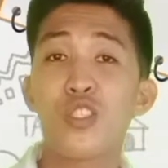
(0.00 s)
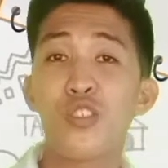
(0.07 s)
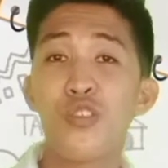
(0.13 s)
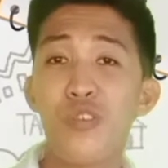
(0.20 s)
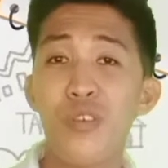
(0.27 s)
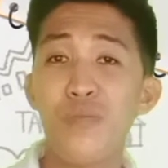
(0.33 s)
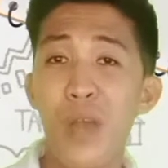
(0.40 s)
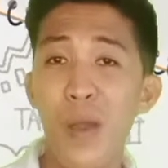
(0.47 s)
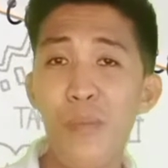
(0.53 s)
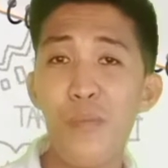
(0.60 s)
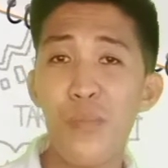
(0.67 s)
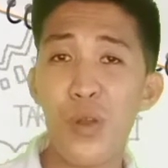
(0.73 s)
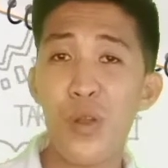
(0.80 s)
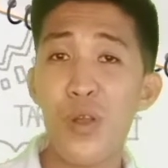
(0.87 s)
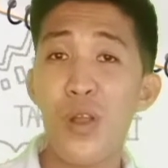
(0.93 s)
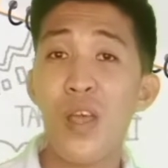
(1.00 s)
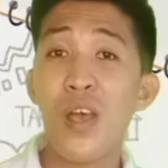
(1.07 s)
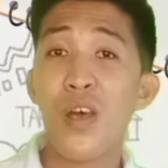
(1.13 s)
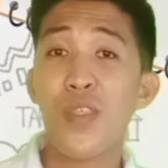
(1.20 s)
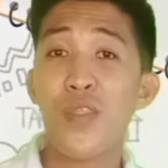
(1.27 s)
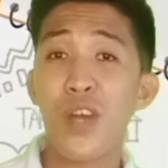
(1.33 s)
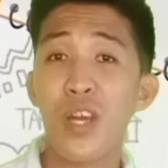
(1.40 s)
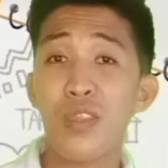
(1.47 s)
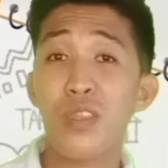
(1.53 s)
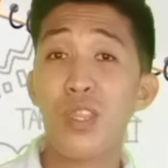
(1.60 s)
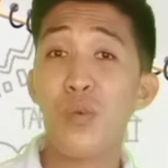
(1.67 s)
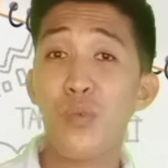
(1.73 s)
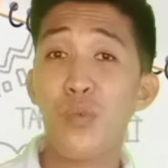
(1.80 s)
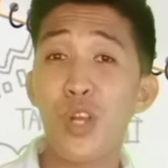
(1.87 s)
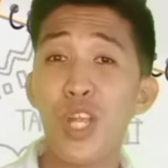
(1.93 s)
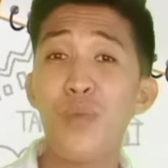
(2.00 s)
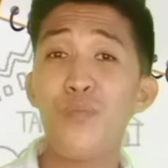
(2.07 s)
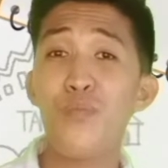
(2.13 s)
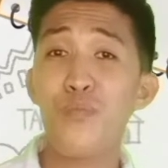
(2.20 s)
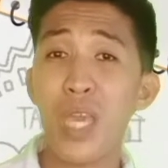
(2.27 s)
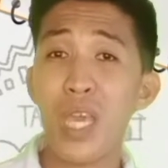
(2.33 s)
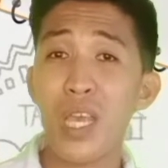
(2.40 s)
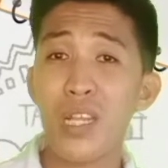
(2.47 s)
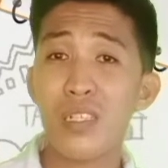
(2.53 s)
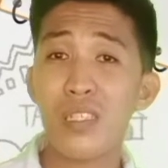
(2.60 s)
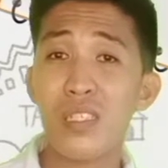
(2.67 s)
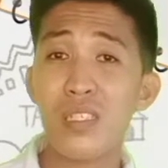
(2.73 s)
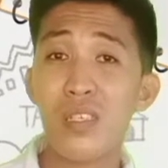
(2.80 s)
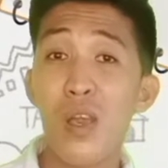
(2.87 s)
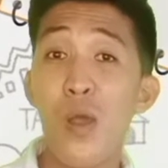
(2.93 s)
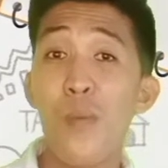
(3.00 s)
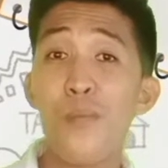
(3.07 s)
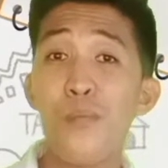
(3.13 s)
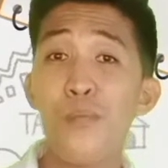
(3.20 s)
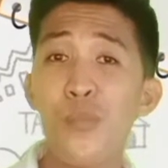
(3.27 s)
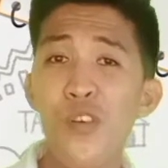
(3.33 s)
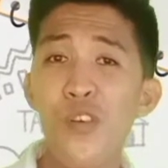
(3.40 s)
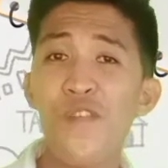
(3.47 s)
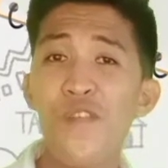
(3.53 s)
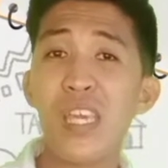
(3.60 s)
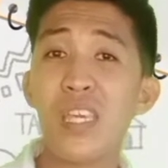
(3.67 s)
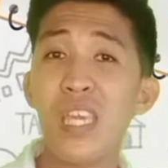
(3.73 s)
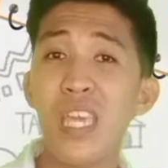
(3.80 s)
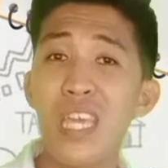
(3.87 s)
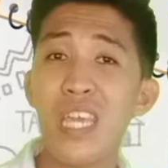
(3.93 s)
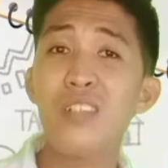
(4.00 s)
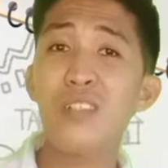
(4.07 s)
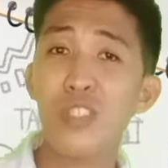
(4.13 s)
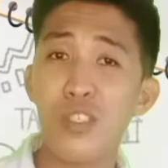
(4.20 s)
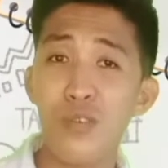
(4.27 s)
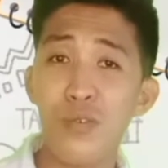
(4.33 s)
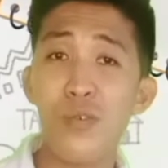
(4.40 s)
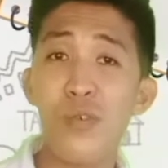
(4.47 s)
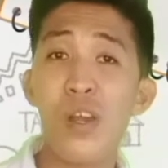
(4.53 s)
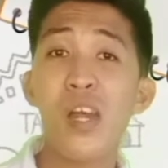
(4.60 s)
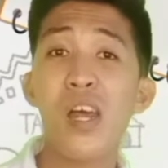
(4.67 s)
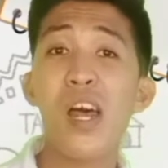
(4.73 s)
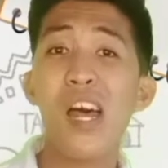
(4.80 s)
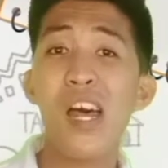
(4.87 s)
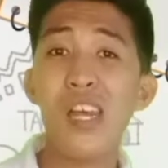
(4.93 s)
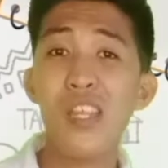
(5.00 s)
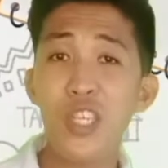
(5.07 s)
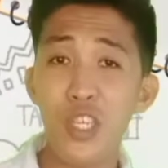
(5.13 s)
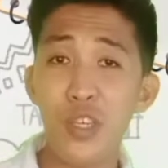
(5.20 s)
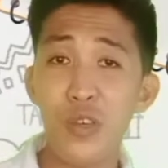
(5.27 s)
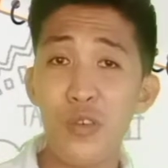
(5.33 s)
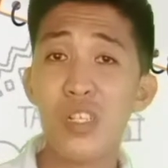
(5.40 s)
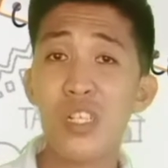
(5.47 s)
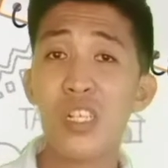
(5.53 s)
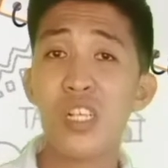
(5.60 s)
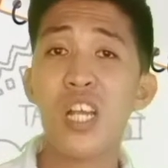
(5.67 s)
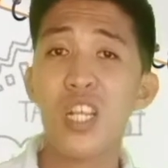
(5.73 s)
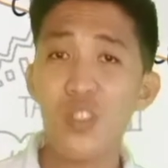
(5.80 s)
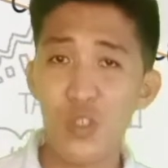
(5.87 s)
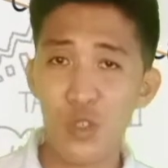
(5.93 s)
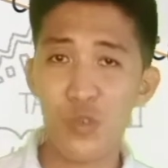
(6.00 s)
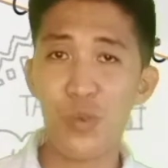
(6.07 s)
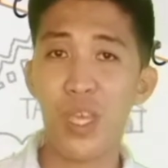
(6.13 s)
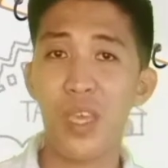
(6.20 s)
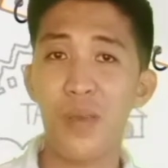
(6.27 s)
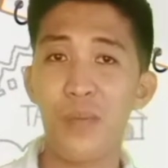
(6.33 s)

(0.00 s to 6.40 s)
to remember that the word means moving into a new country.